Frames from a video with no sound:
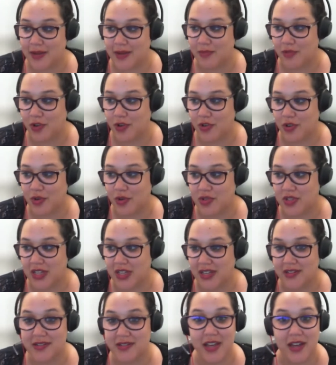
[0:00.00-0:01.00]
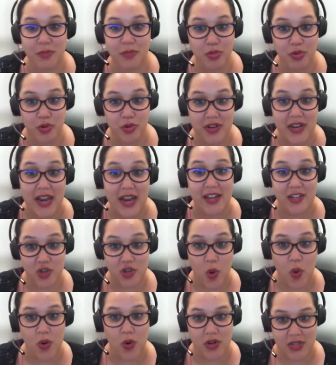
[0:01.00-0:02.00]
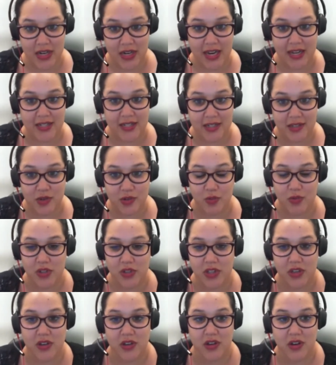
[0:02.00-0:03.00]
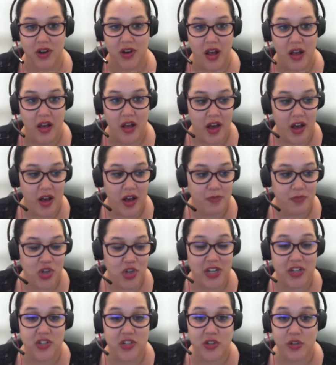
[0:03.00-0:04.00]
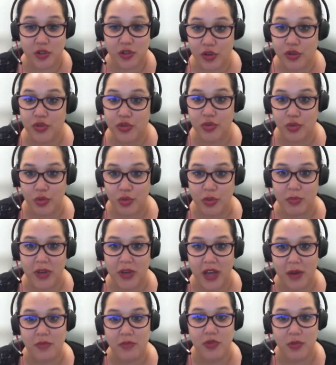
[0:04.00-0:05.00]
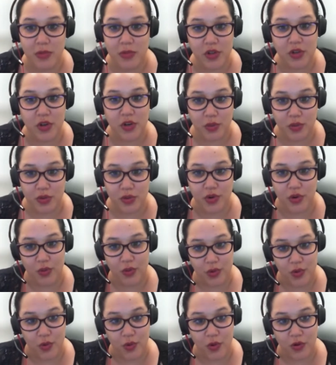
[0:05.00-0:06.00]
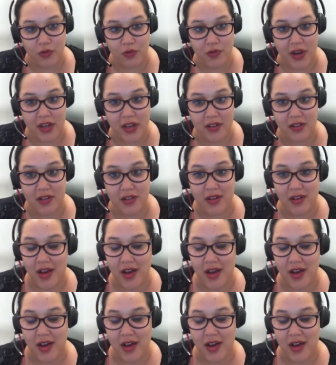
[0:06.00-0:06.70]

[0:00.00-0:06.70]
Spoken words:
up for those things like next court dates is a really good chance to look through and become familiar with your own court file.